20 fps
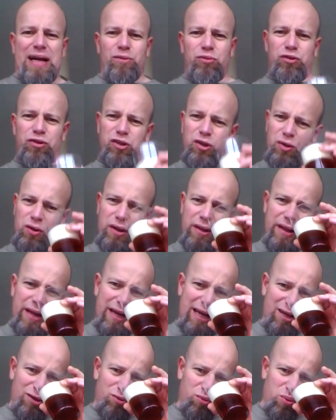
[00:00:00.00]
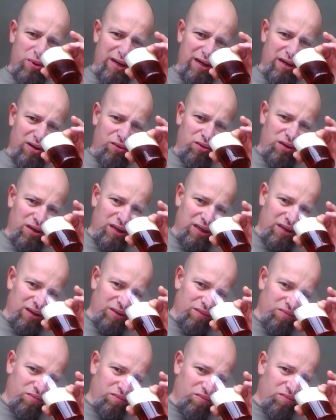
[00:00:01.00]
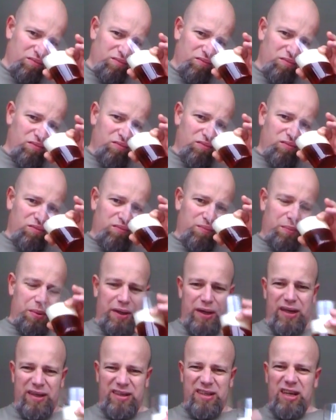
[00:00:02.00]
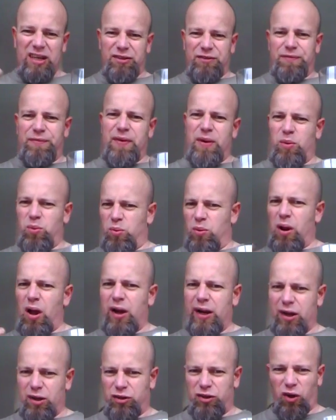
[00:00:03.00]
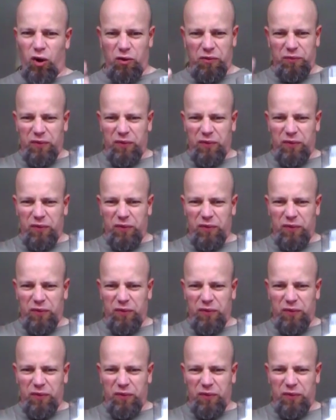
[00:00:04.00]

of brown sugar there as well, but it does feel like a